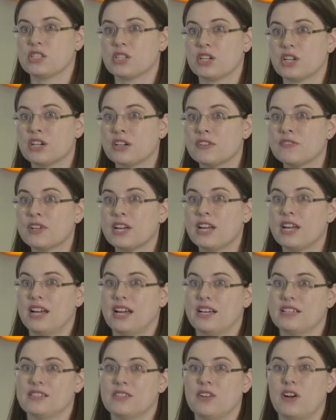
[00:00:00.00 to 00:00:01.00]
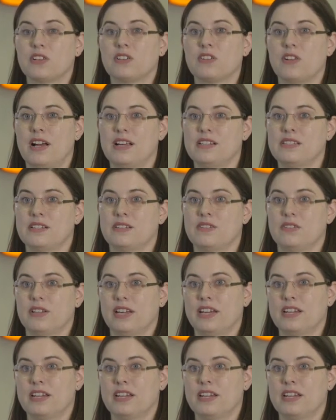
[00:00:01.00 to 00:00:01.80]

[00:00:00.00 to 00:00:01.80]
serve as non-classical